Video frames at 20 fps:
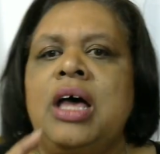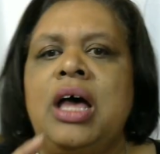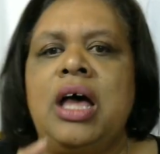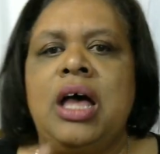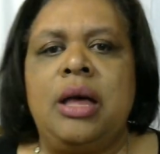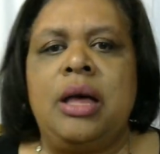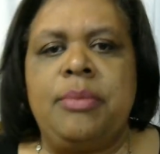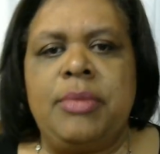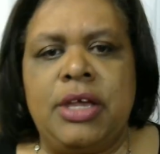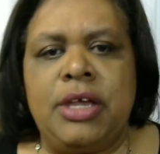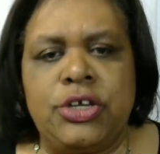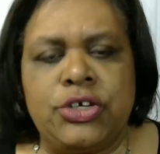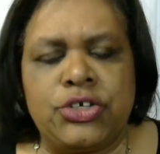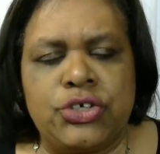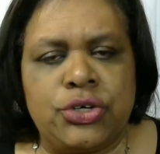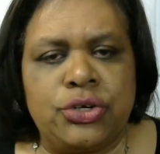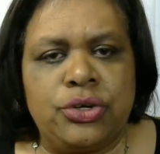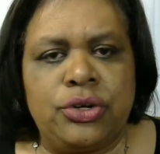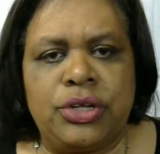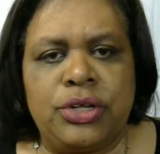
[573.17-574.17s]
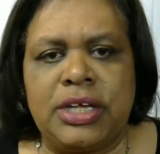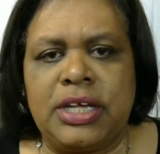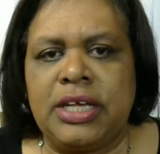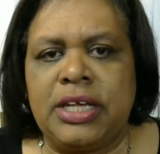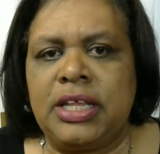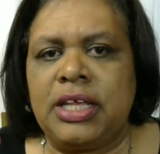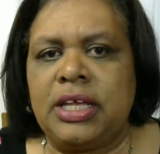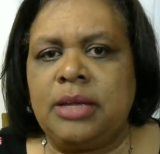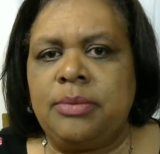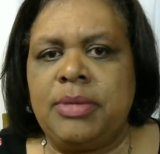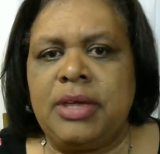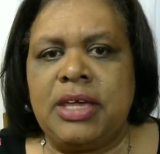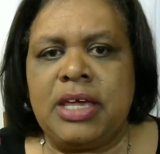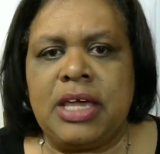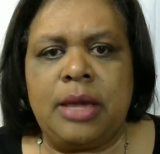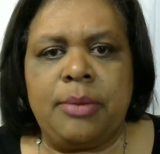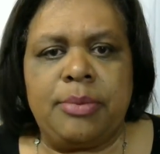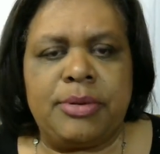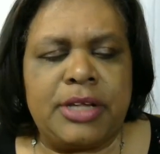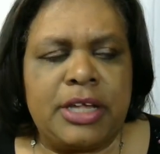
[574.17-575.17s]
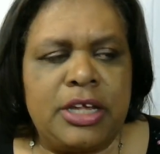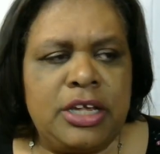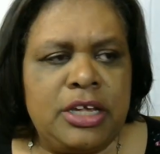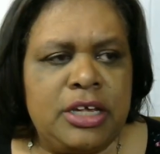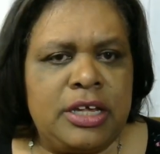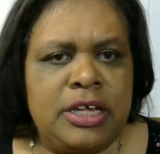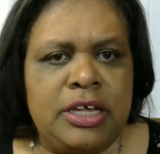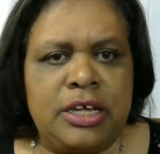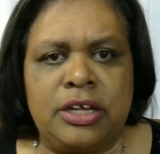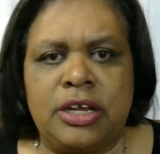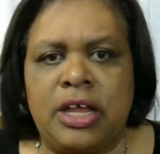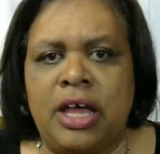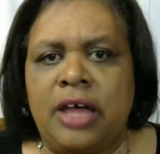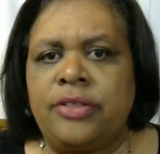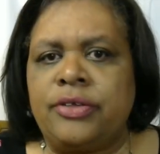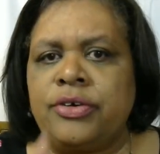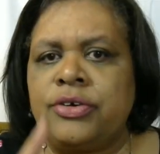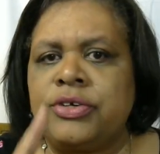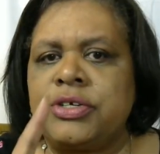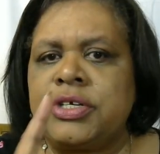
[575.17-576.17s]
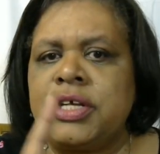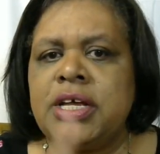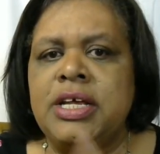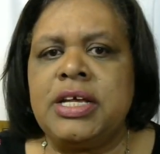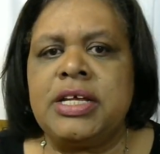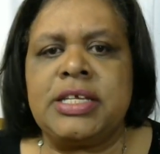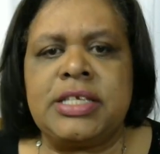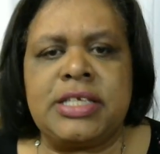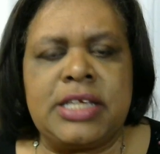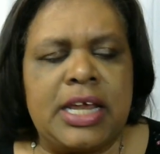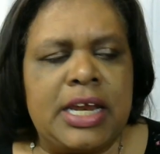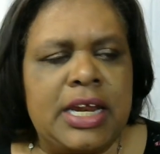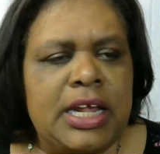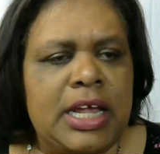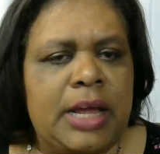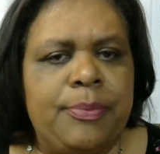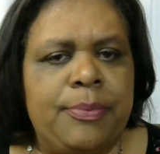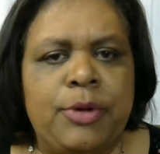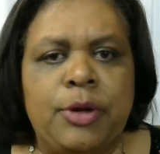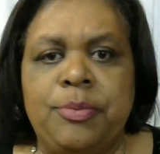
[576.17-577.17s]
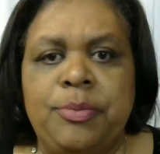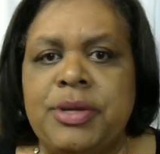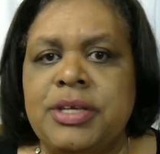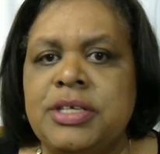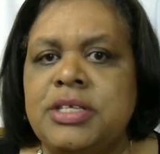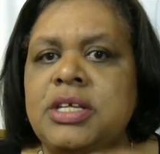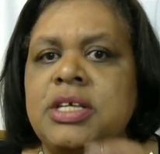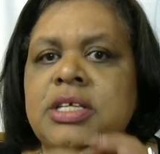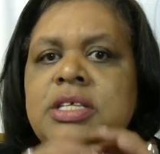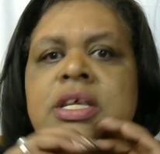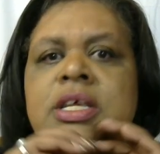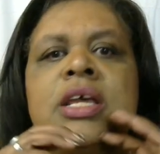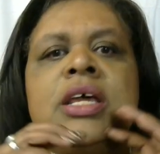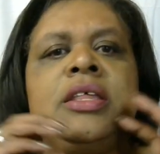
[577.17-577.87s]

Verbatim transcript: Um, internal healing, being able to heal others, setting up your business.